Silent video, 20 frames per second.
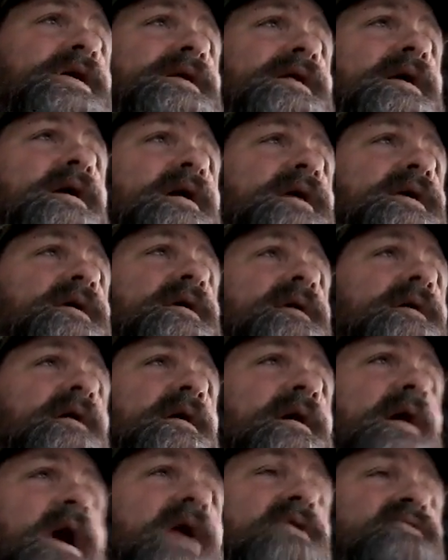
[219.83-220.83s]
in
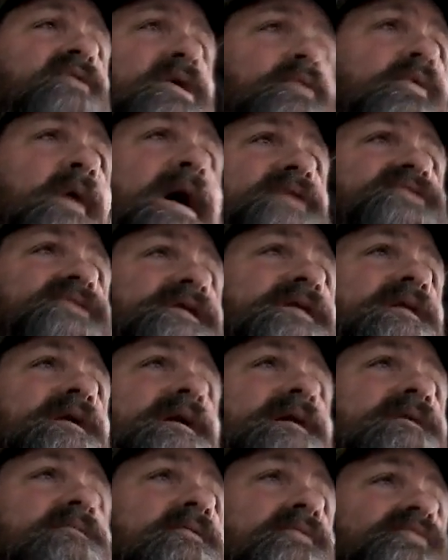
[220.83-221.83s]
a, a request, and,
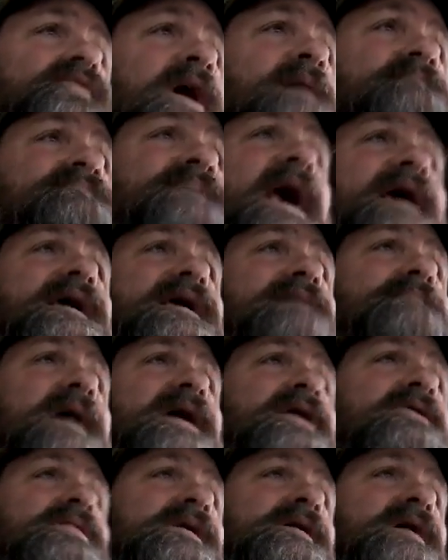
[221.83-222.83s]
and on Thumbtack it
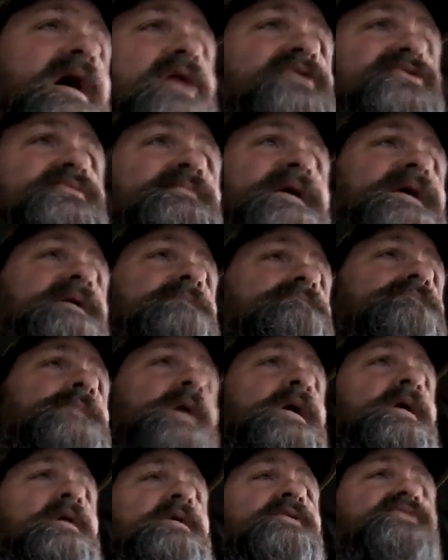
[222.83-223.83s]
may only cost me
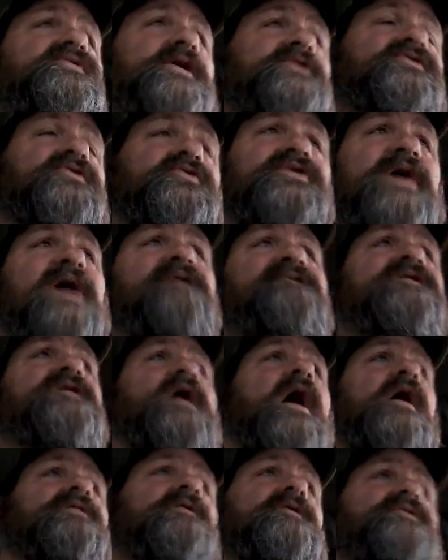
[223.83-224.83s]
six or seven
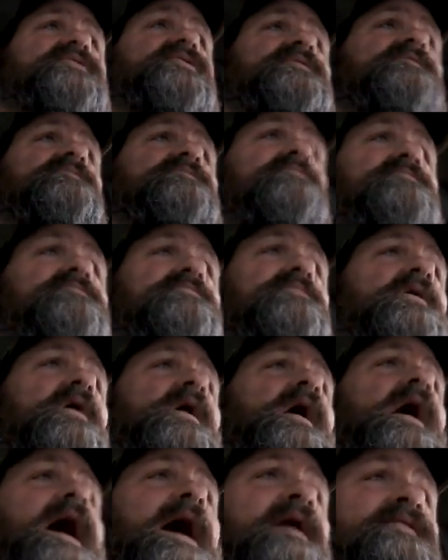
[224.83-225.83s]
dollars.
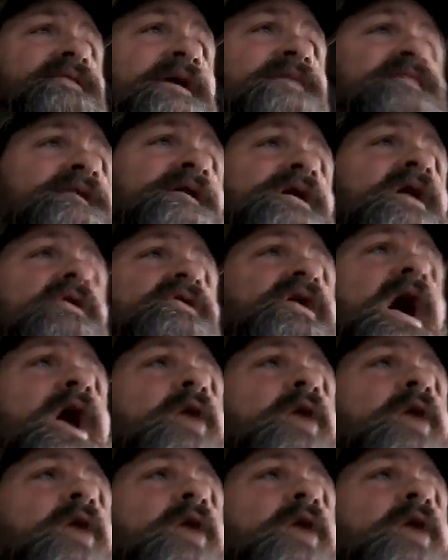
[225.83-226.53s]
And then they'll go to